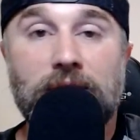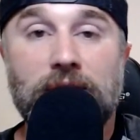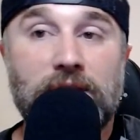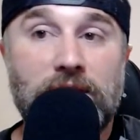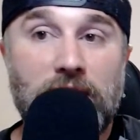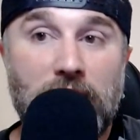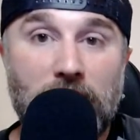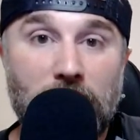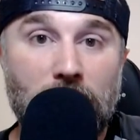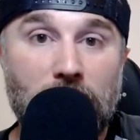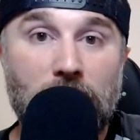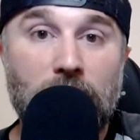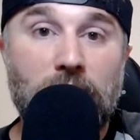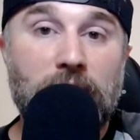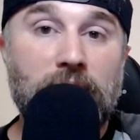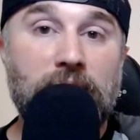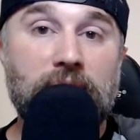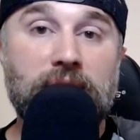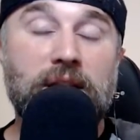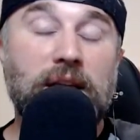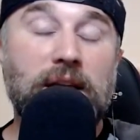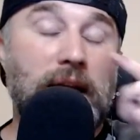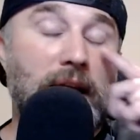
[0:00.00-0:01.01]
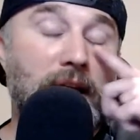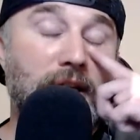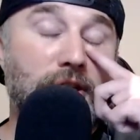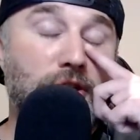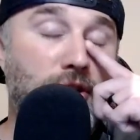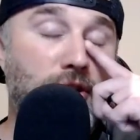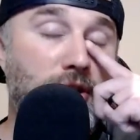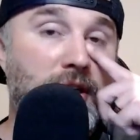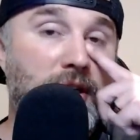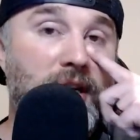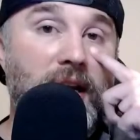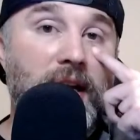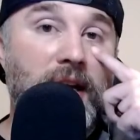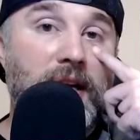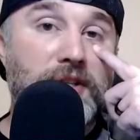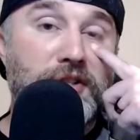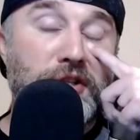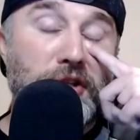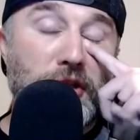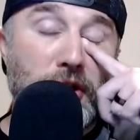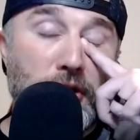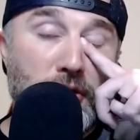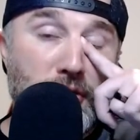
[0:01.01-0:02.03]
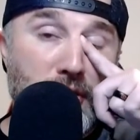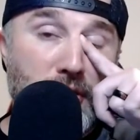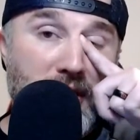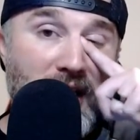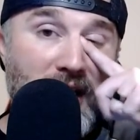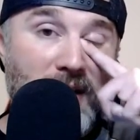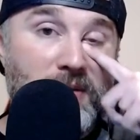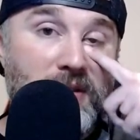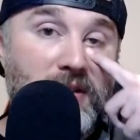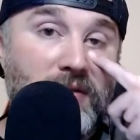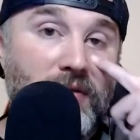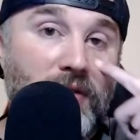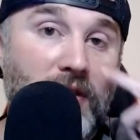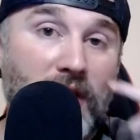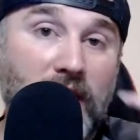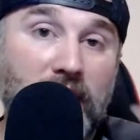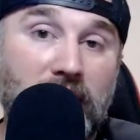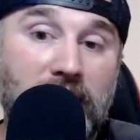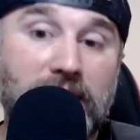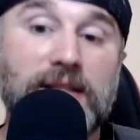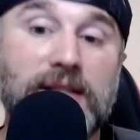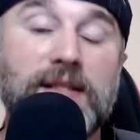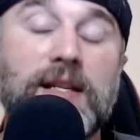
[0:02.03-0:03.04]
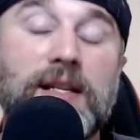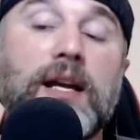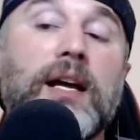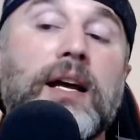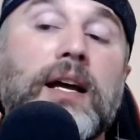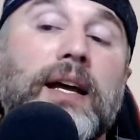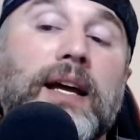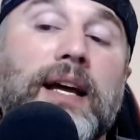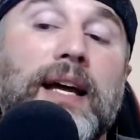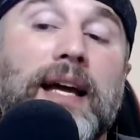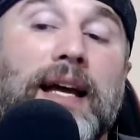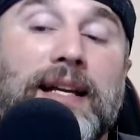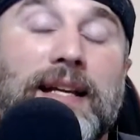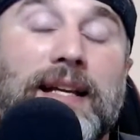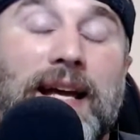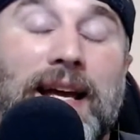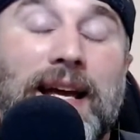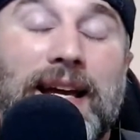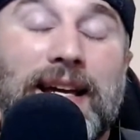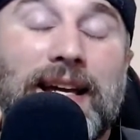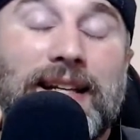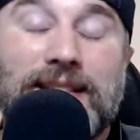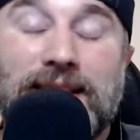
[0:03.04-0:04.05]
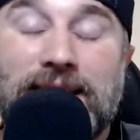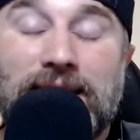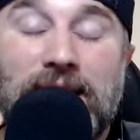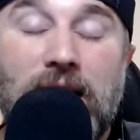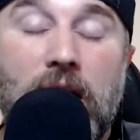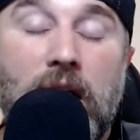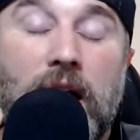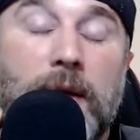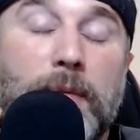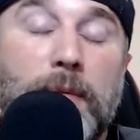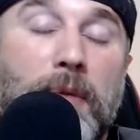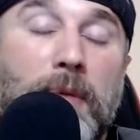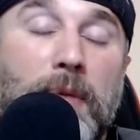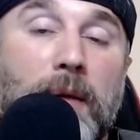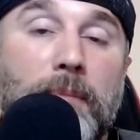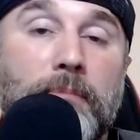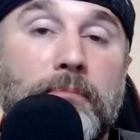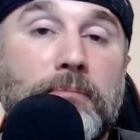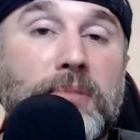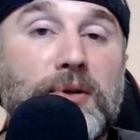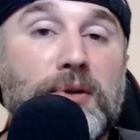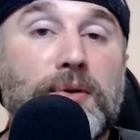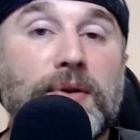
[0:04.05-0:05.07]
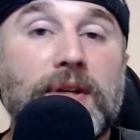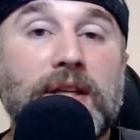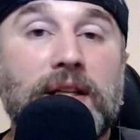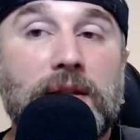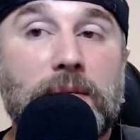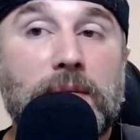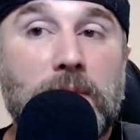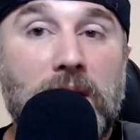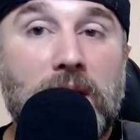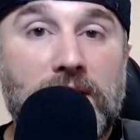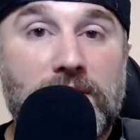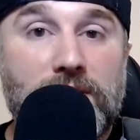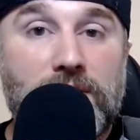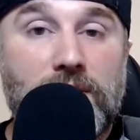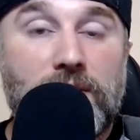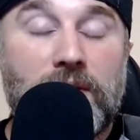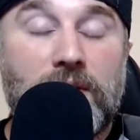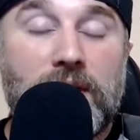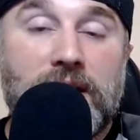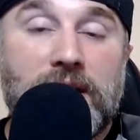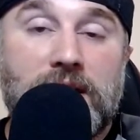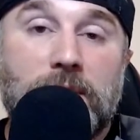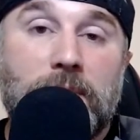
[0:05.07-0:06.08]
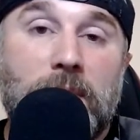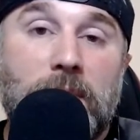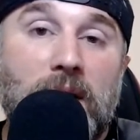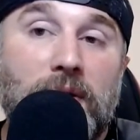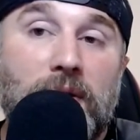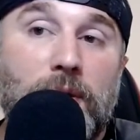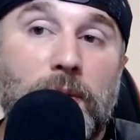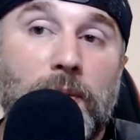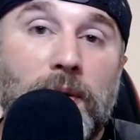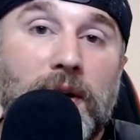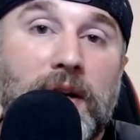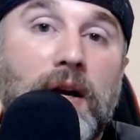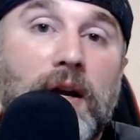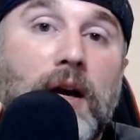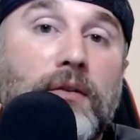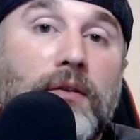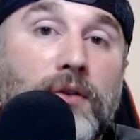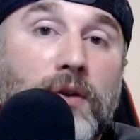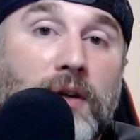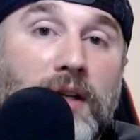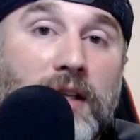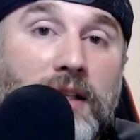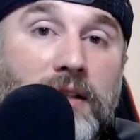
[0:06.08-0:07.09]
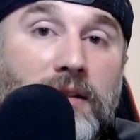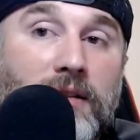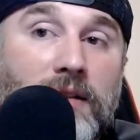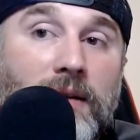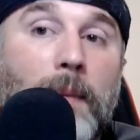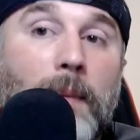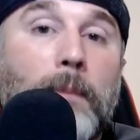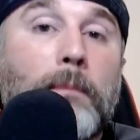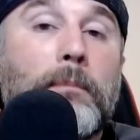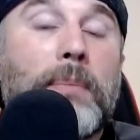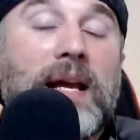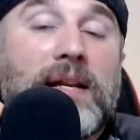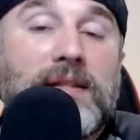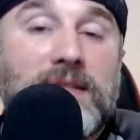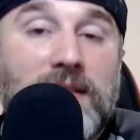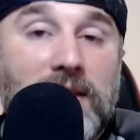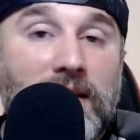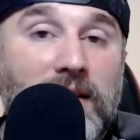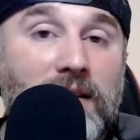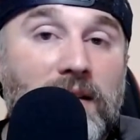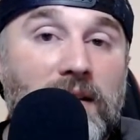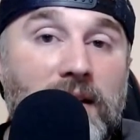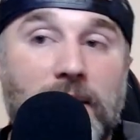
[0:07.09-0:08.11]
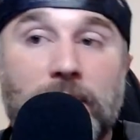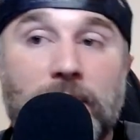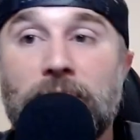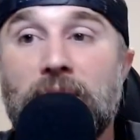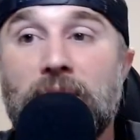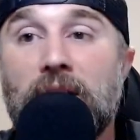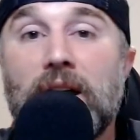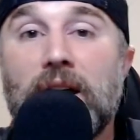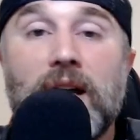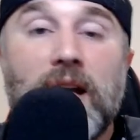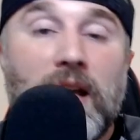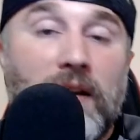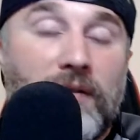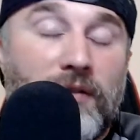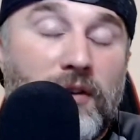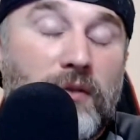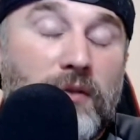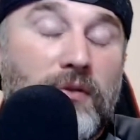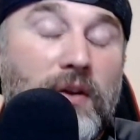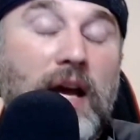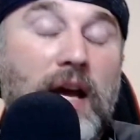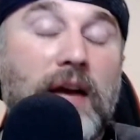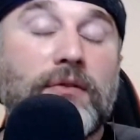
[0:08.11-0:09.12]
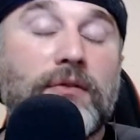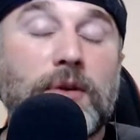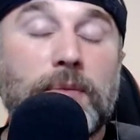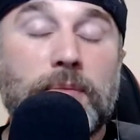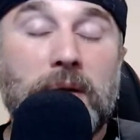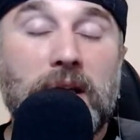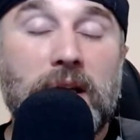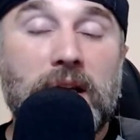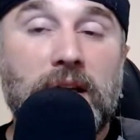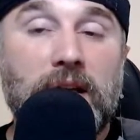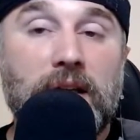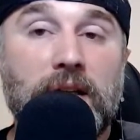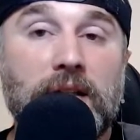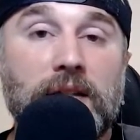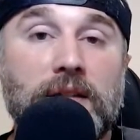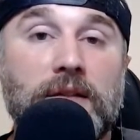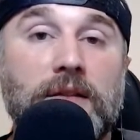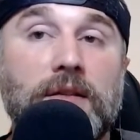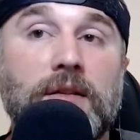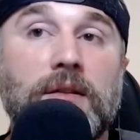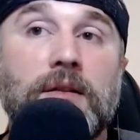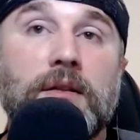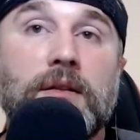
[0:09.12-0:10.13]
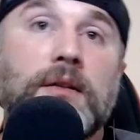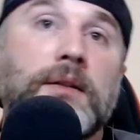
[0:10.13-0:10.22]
steroids and HGH and those types of things, it's not about building the muscle. It's about the recovery. Basically, if you've ever been